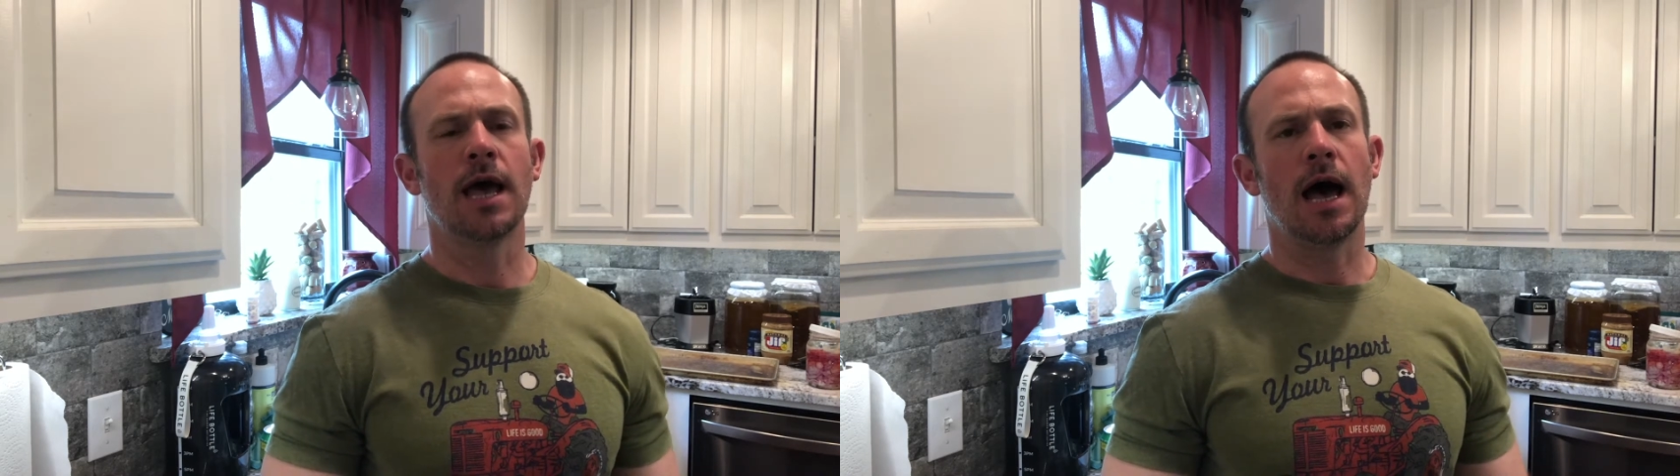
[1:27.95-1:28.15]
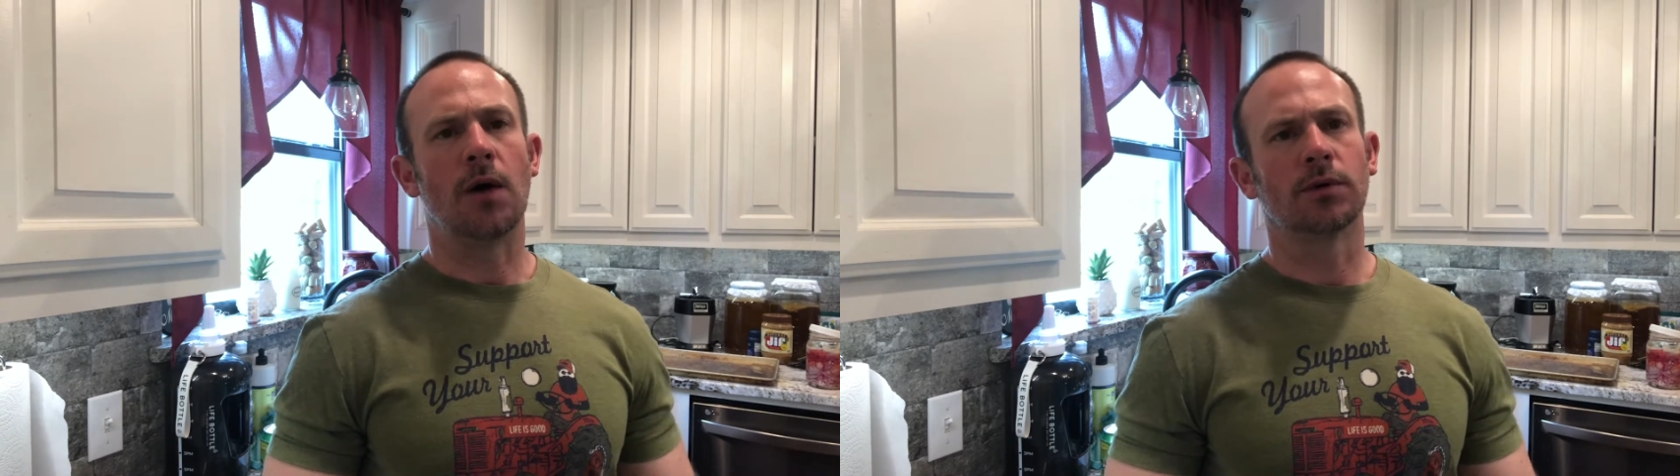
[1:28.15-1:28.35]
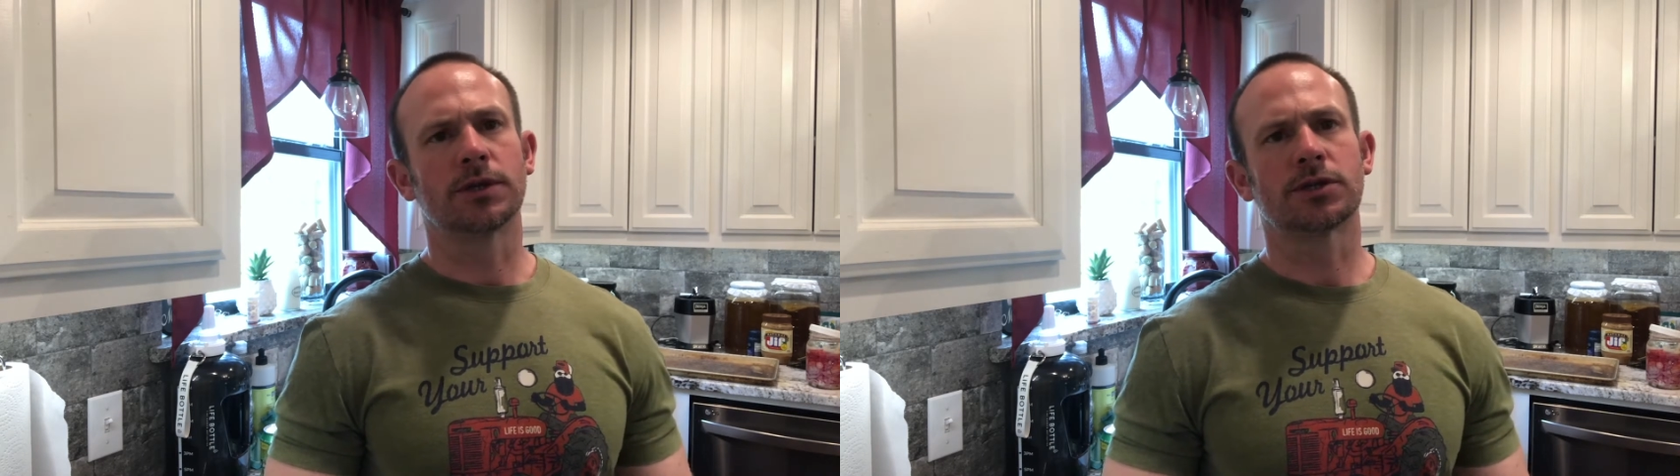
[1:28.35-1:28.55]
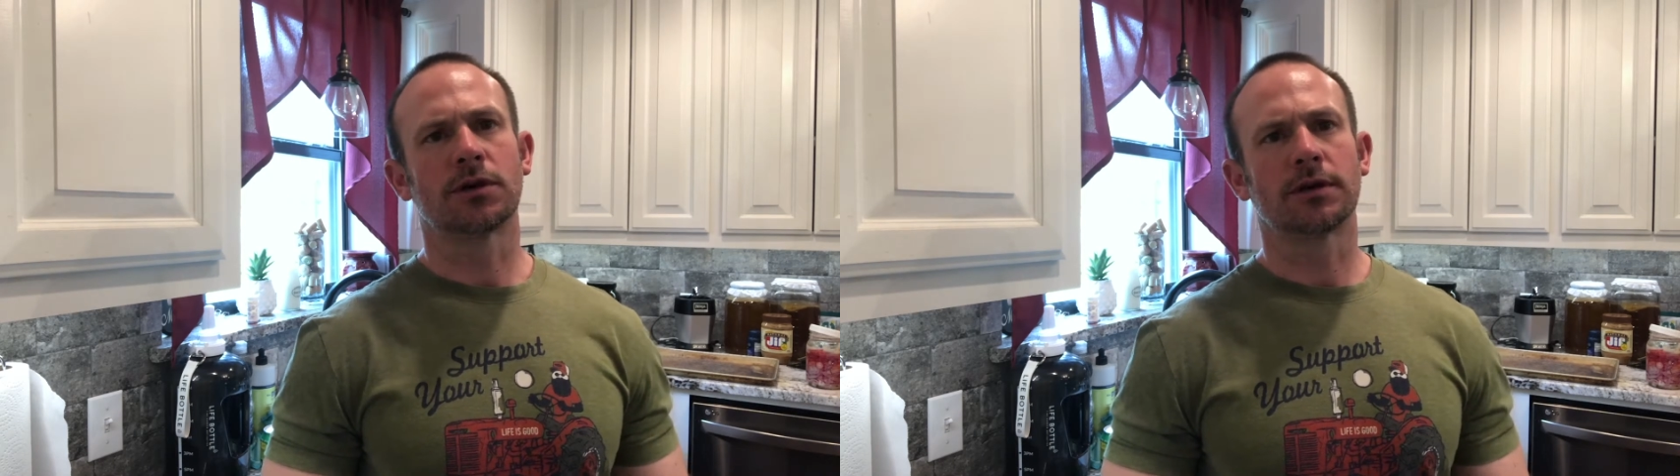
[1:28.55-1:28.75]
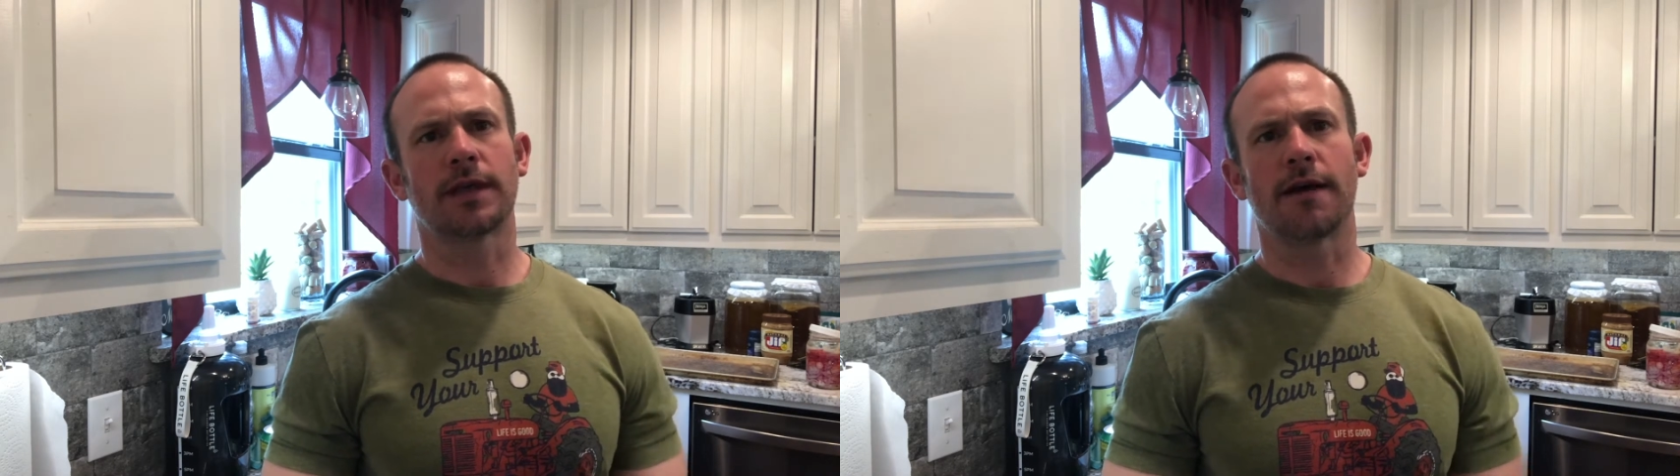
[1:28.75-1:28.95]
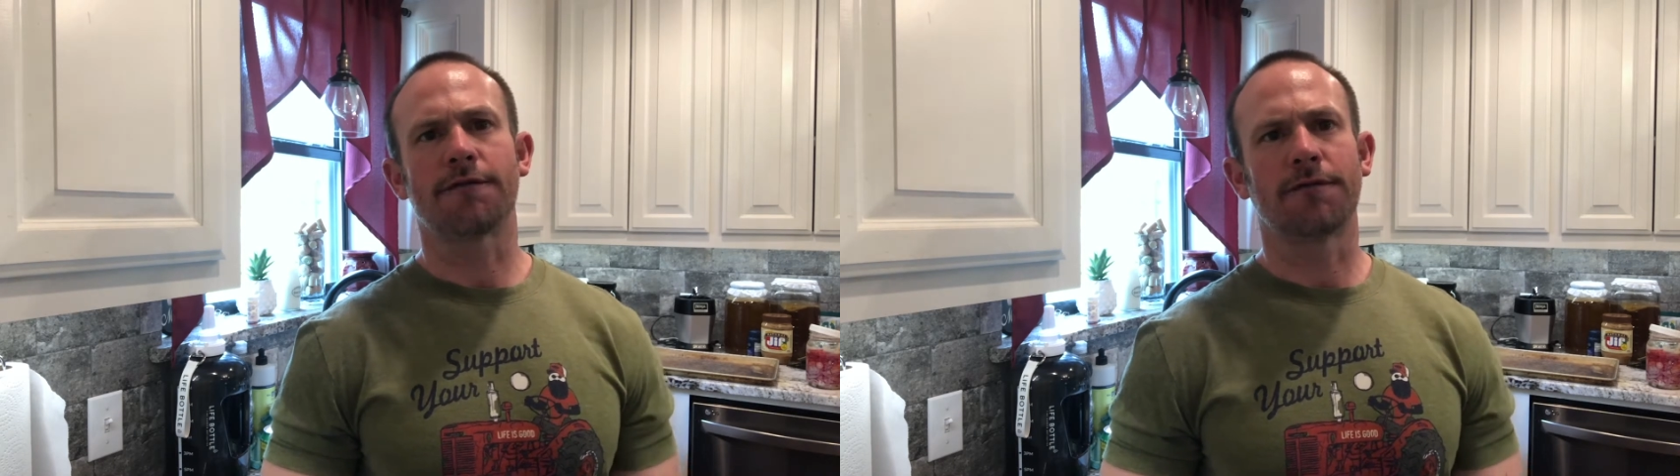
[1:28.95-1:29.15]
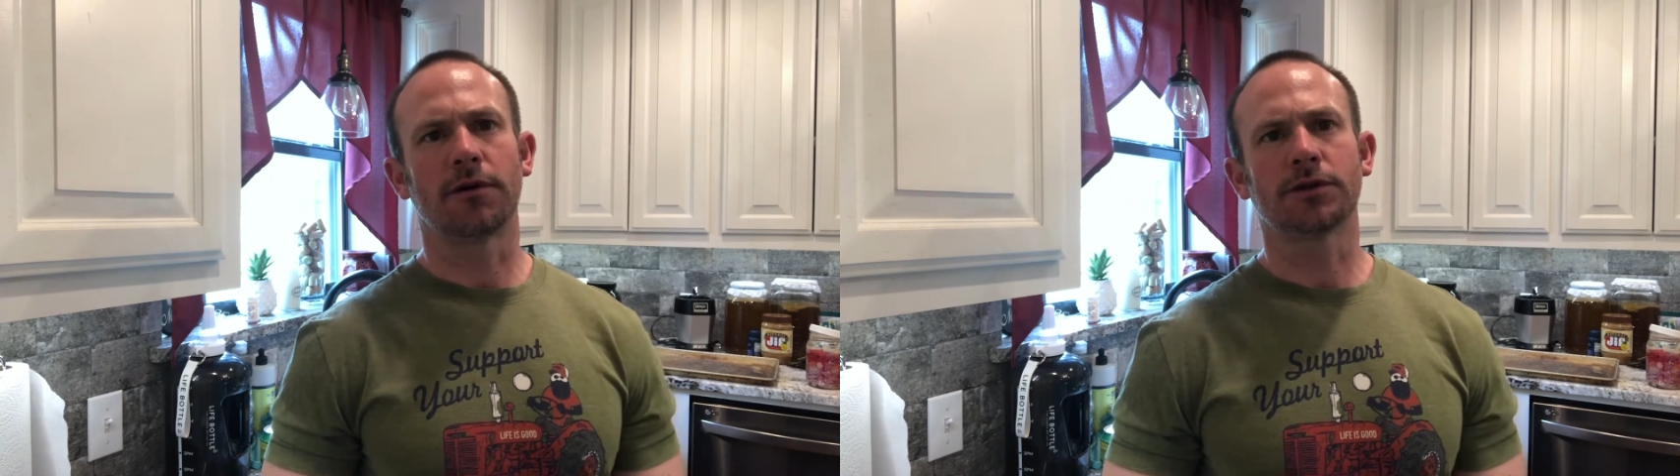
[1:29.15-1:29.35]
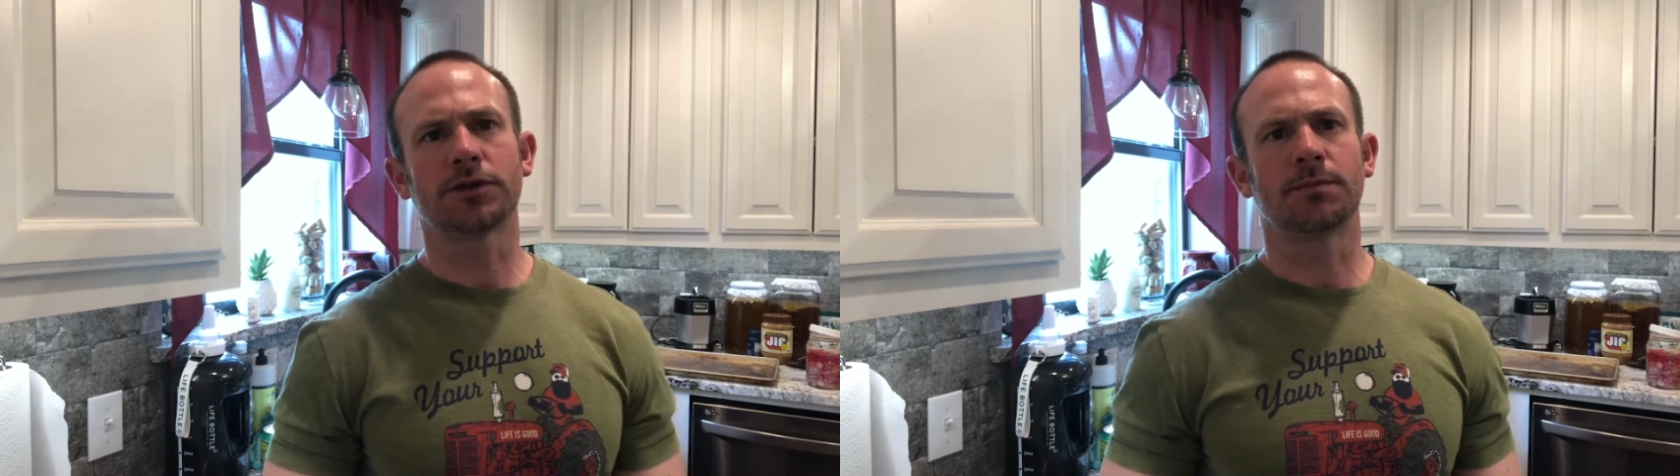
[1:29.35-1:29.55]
I want to start that first